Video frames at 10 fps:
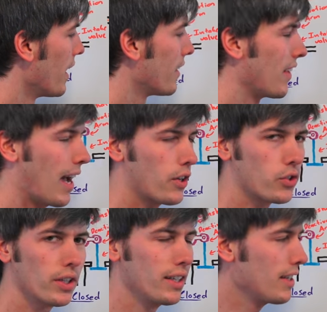it's
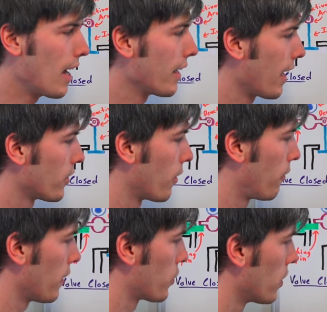actually not as
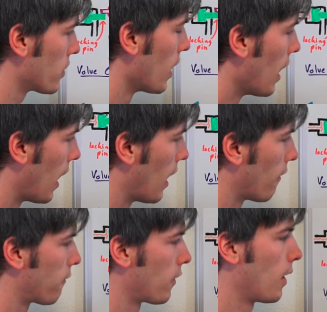efficient
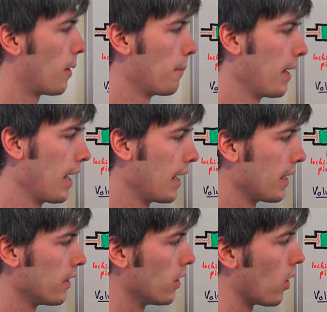from
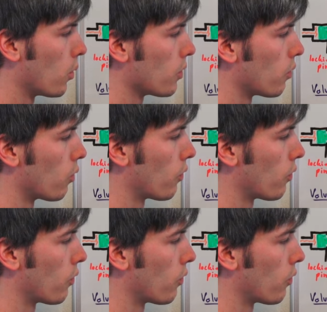a, you know,